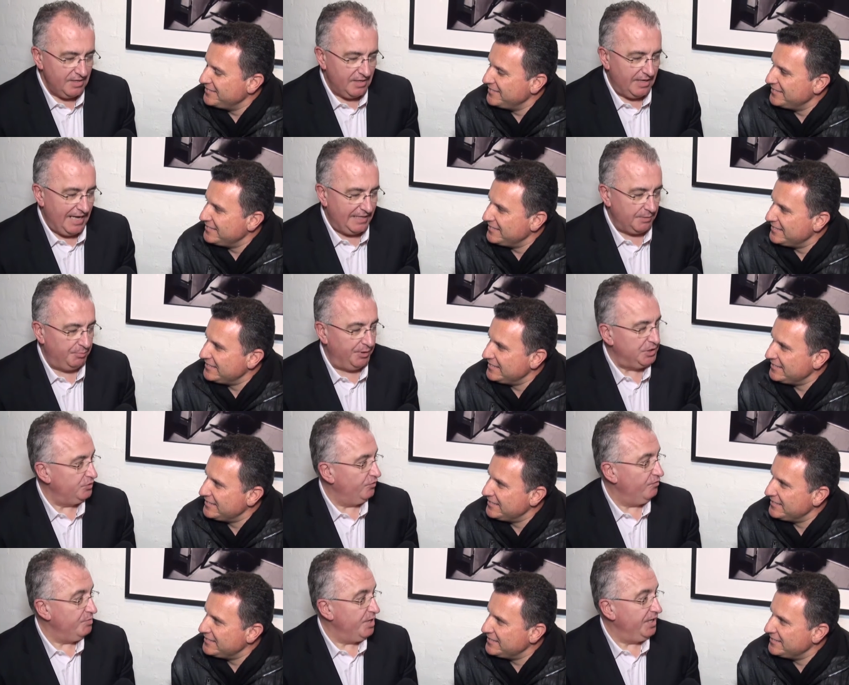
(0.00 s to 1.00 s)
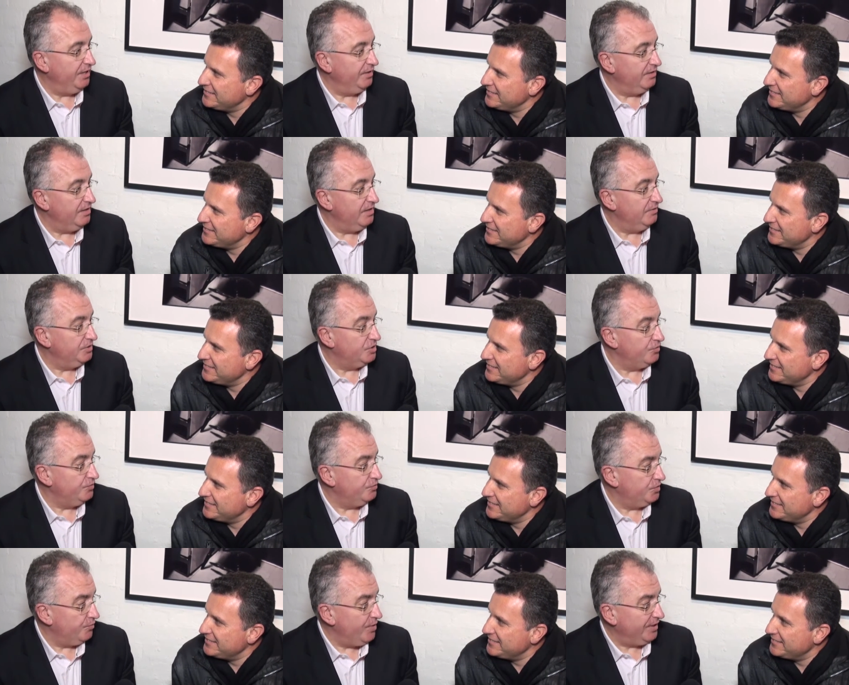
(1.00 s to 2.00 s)
Speaker 1: I had the pleasure of meeting the
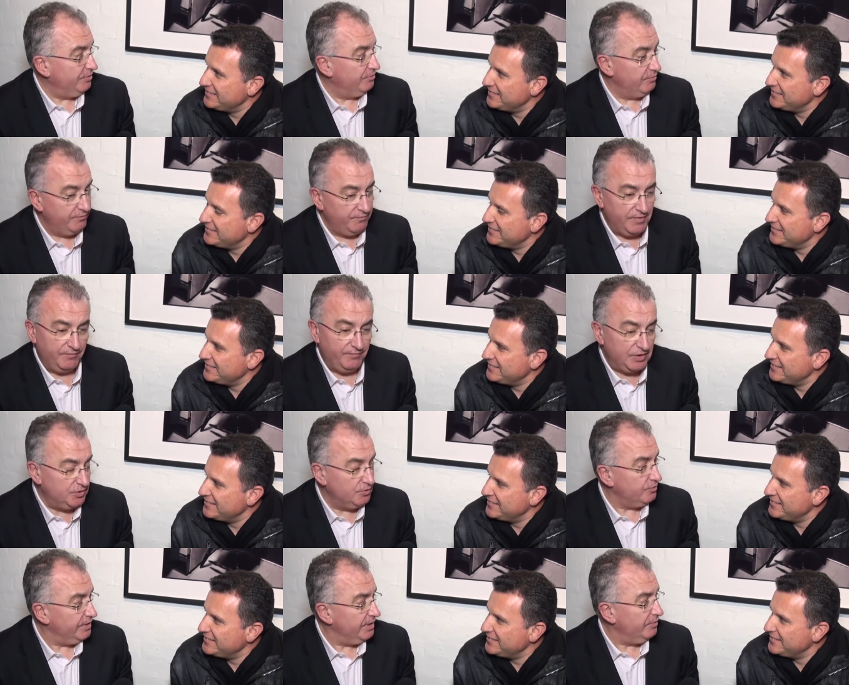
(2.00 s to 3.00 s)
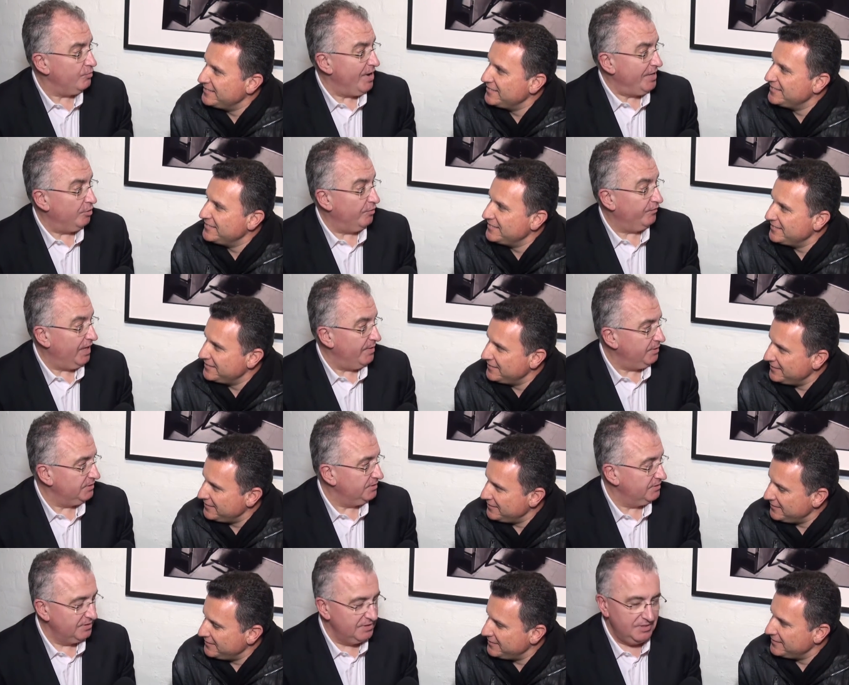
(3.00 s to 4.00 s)
director of uh, Victoria, Randolph
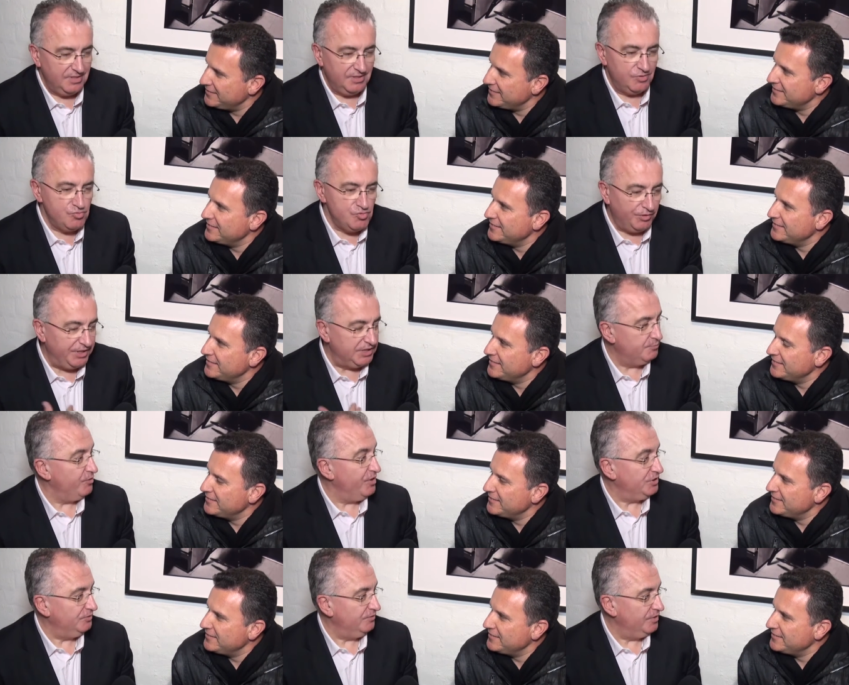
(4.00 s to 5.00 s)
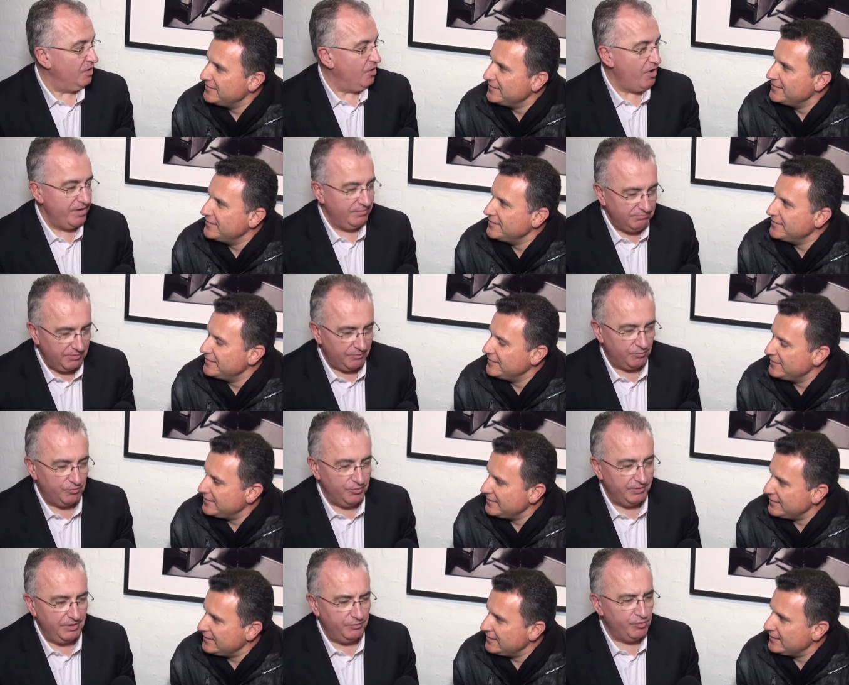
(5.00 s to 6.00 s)
Clements, real inspirational guy.
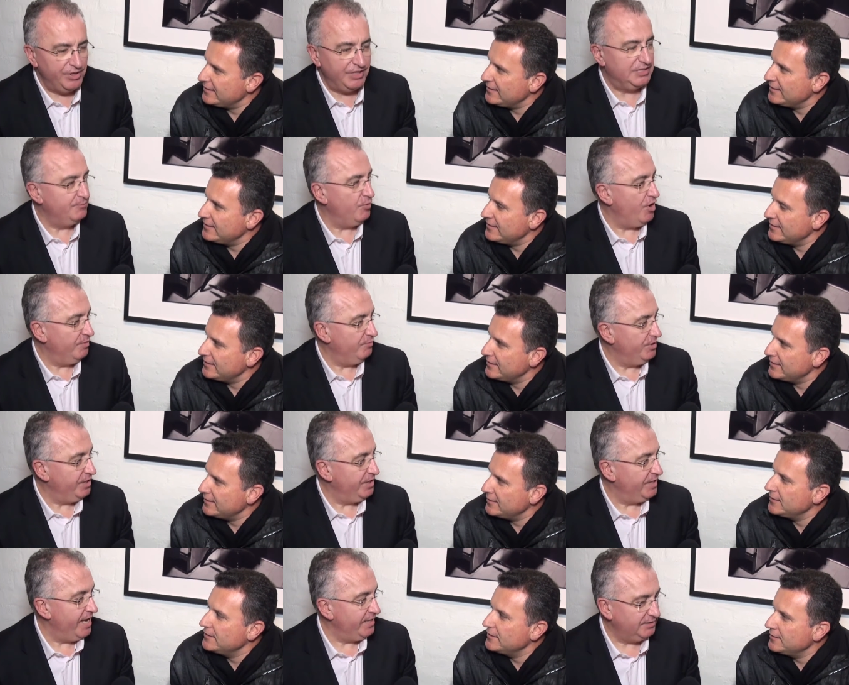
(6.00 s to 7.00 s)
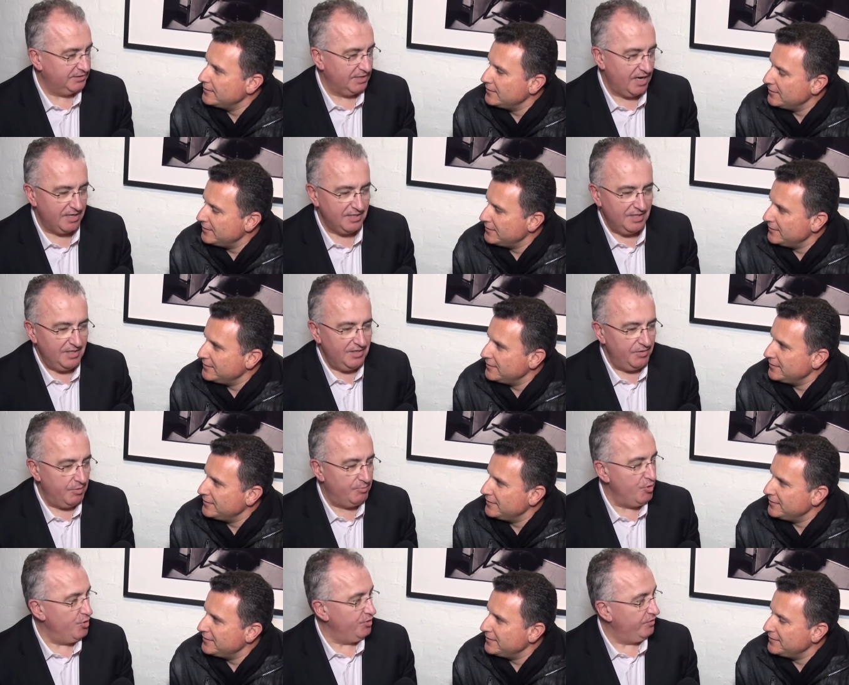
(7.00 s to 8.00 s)
he re-inspired me, and hence uh,
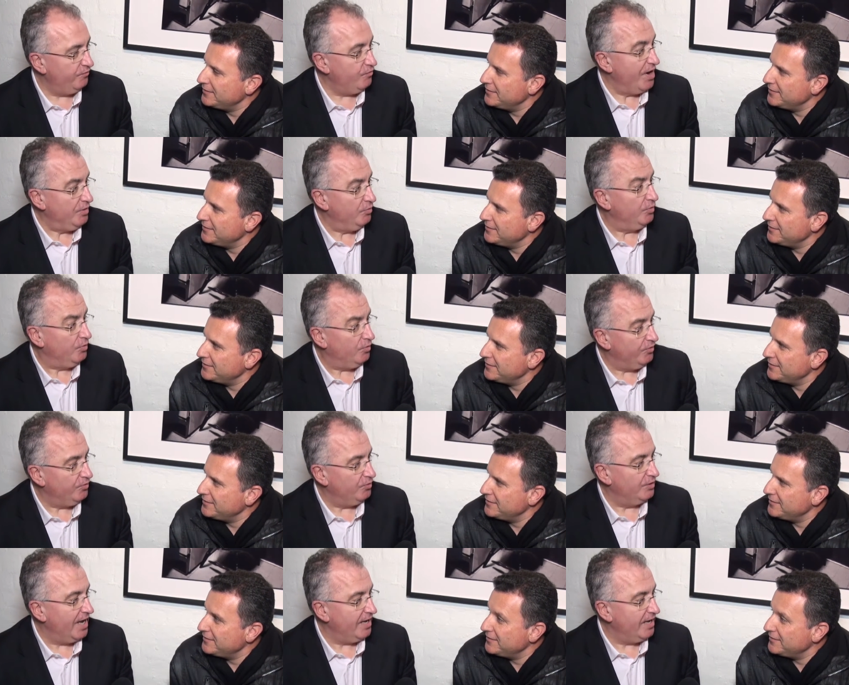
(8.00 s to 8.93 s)
the birth of Rain and Hawthorn